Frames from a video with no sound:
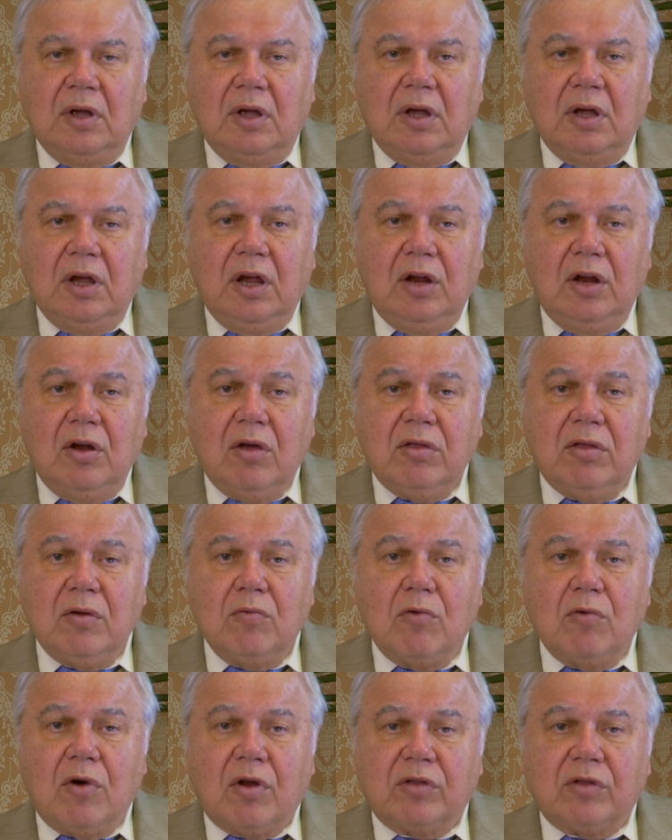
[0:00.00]
In other
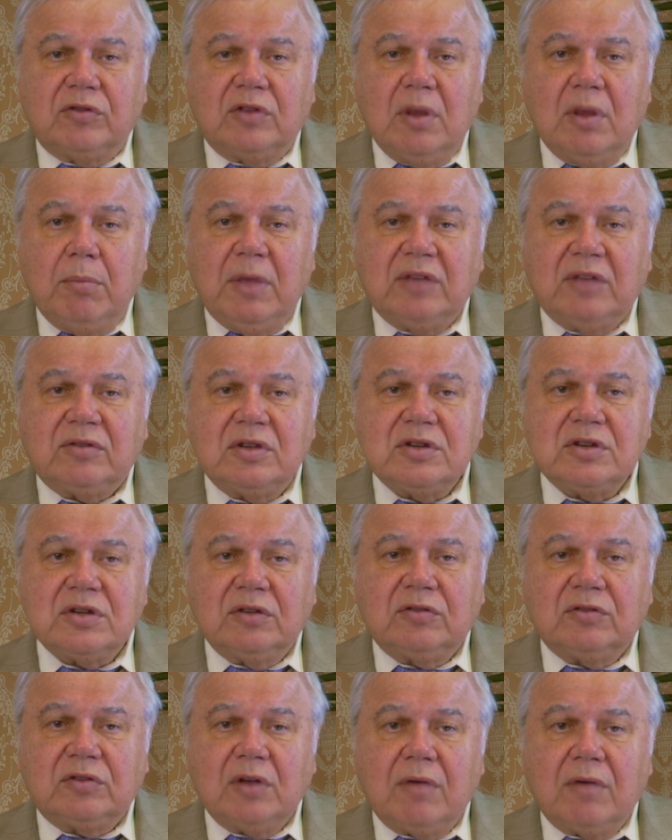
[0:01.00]
words, the
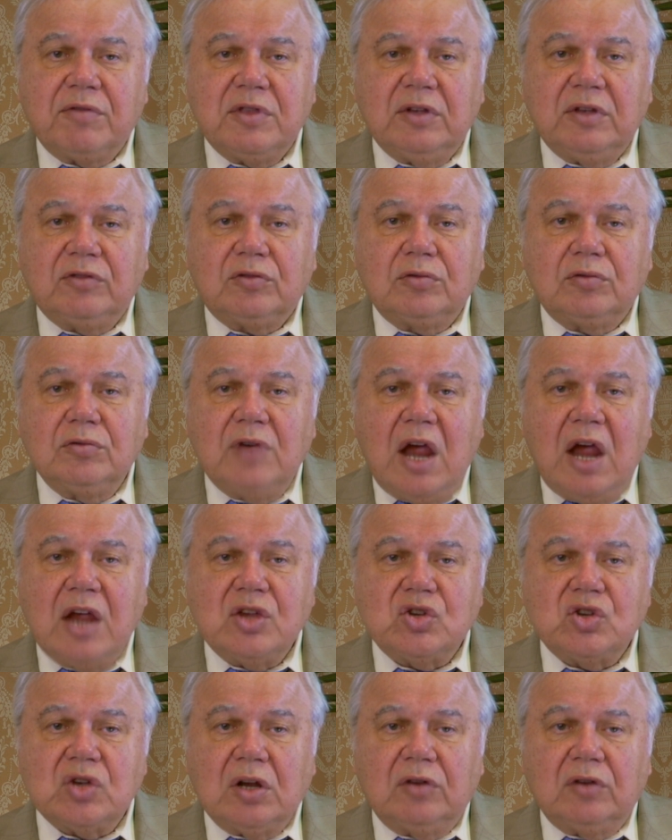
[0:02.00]
messages of these two
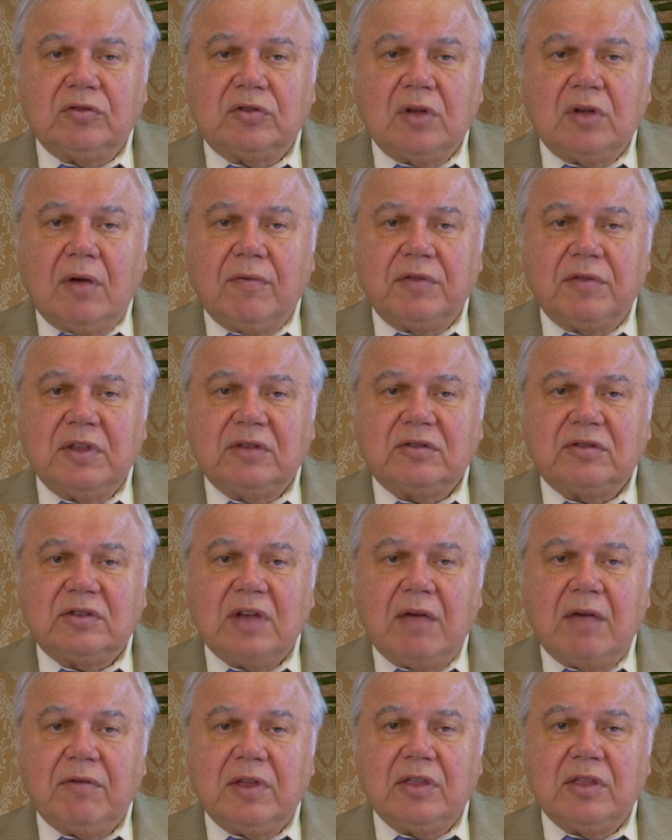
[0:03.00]
angels of the
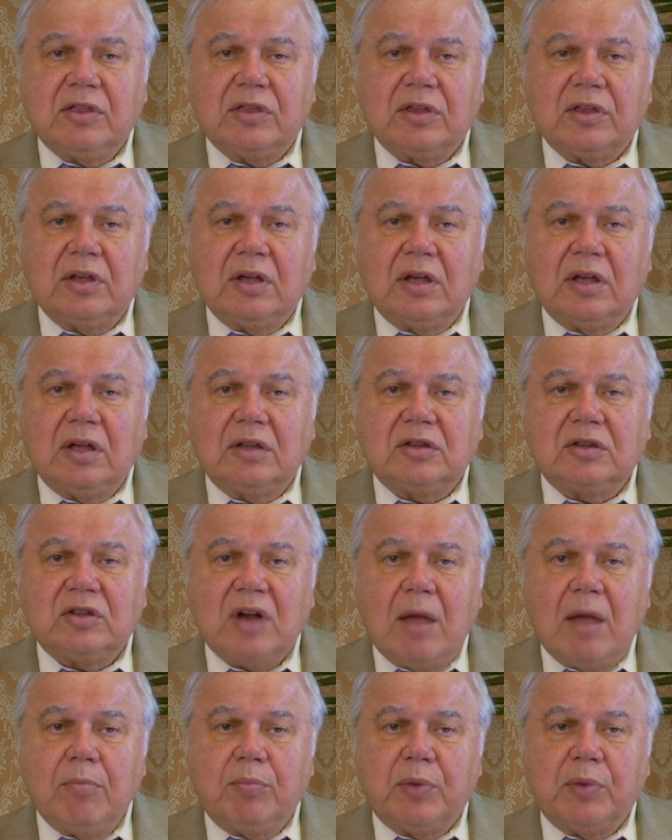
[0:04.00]
seventh uh,
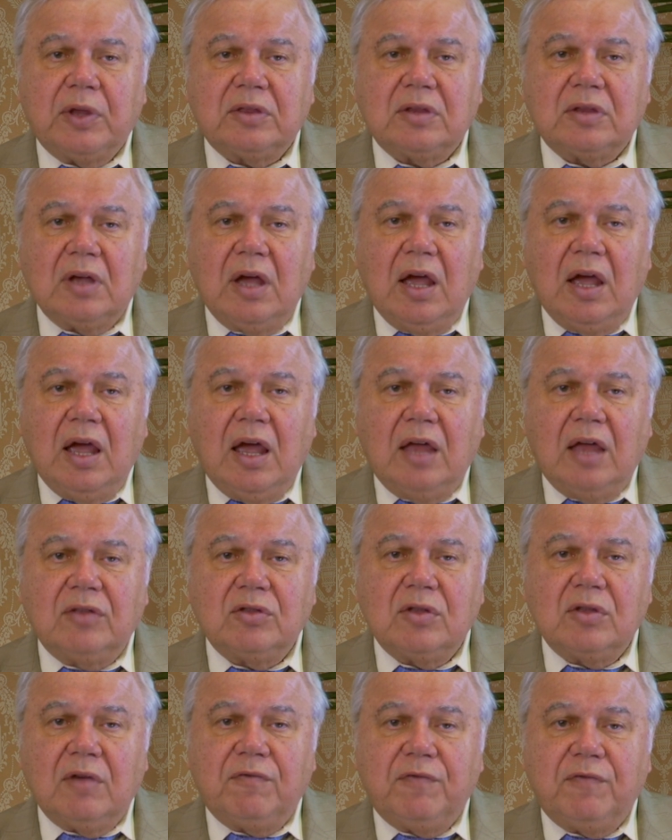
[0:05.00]
trumpet
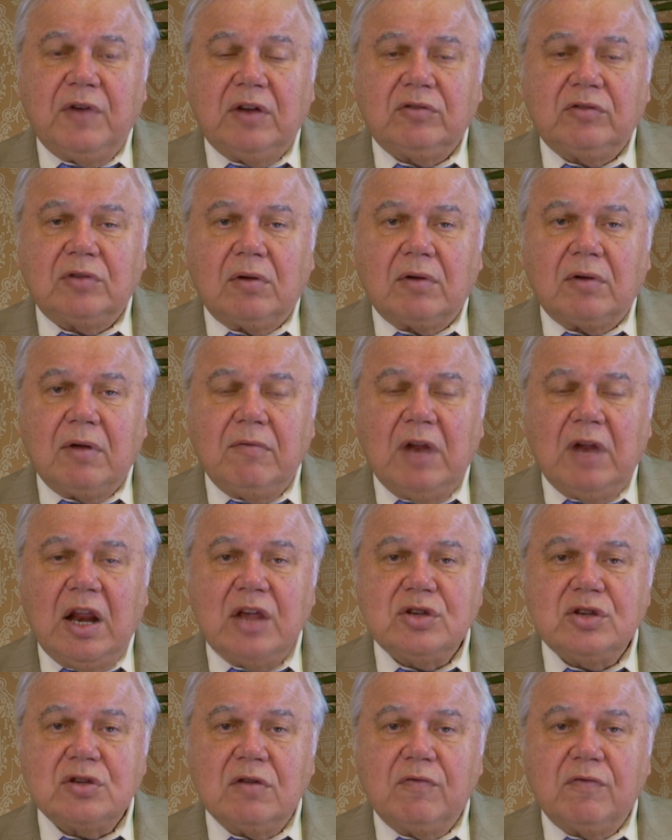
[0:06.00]
and the first of
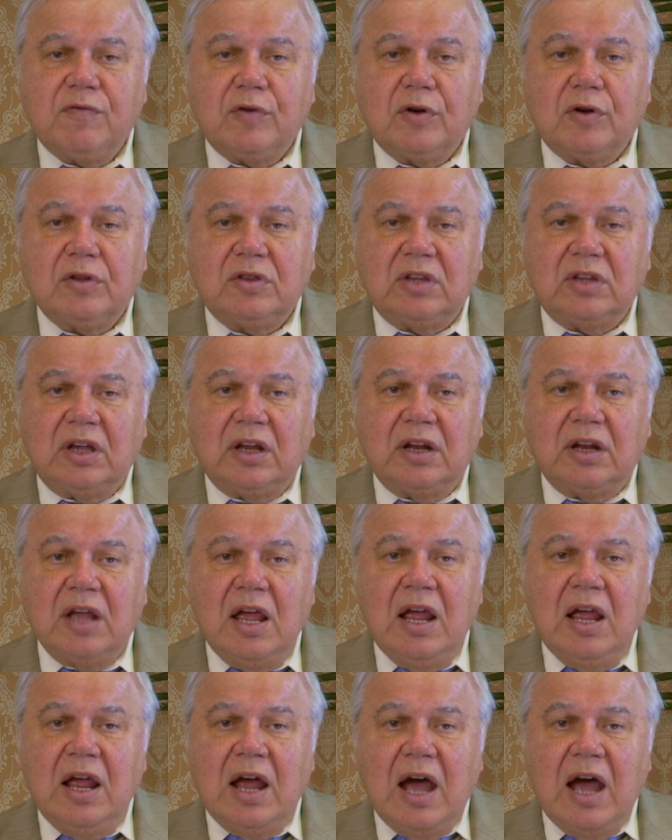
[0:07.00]
Revelation 14
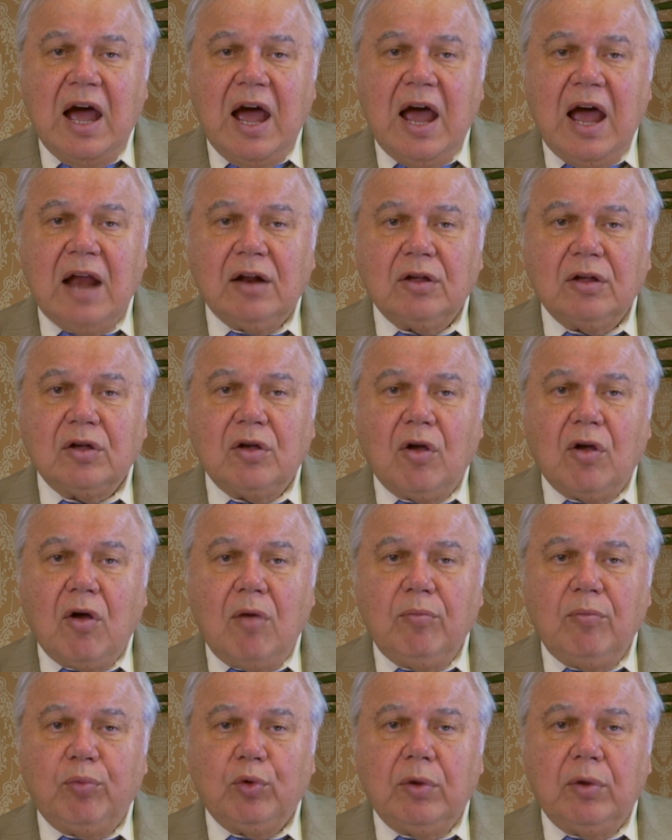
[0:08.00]
are
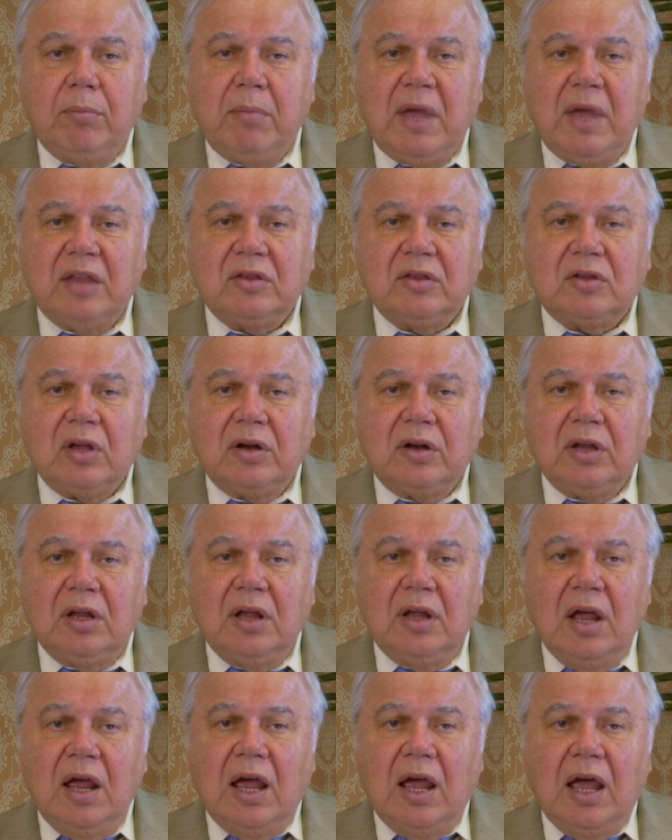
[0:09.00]

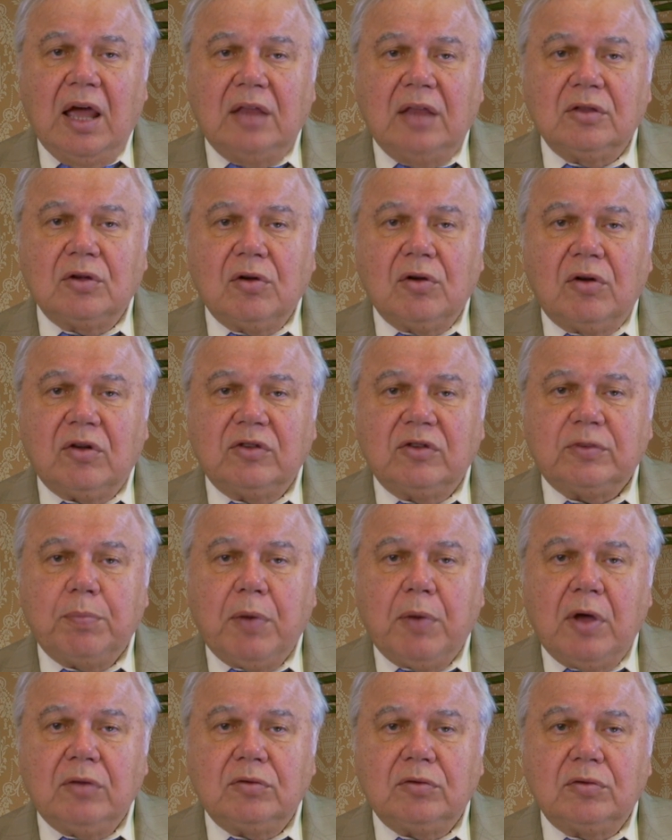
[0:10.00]
complementary and
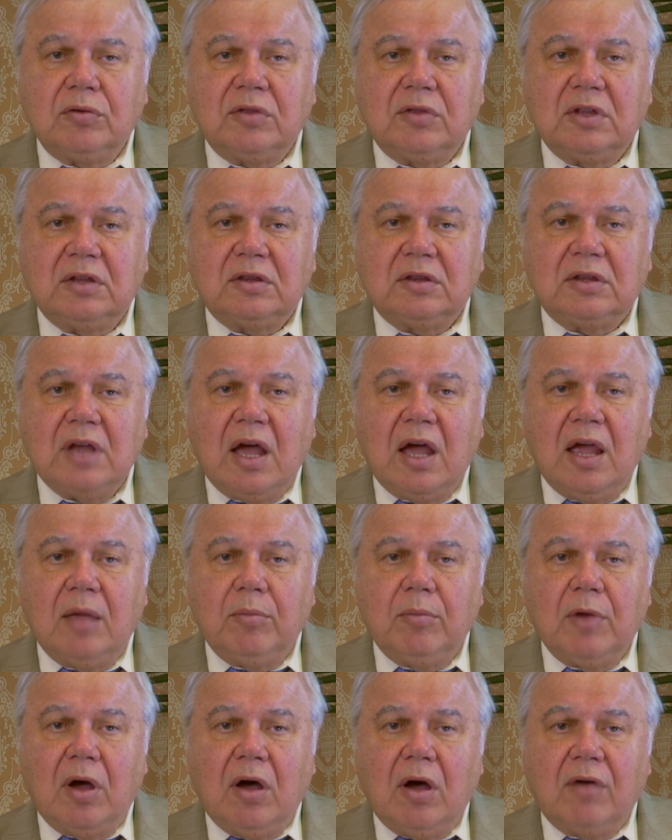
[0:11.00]
correspond to the
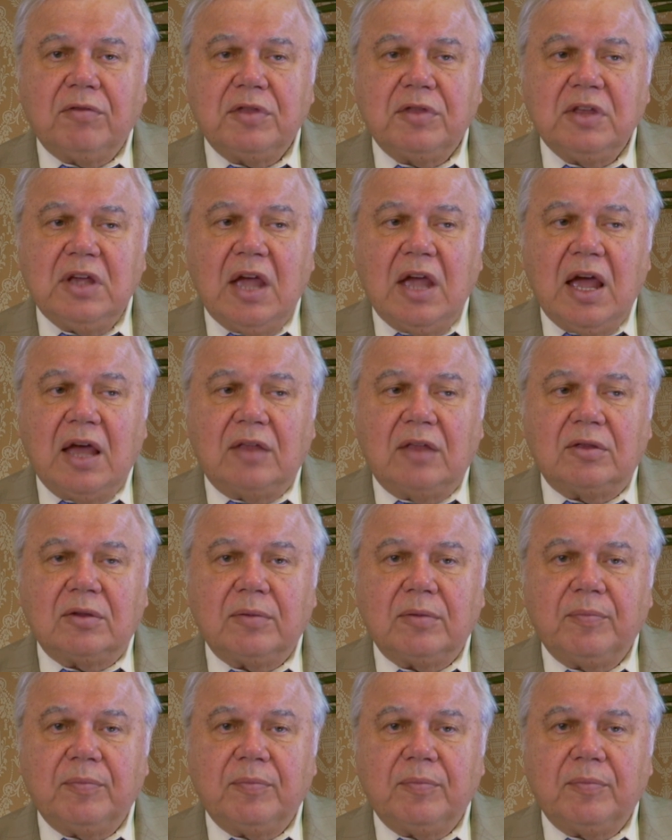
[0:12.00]
time of the end.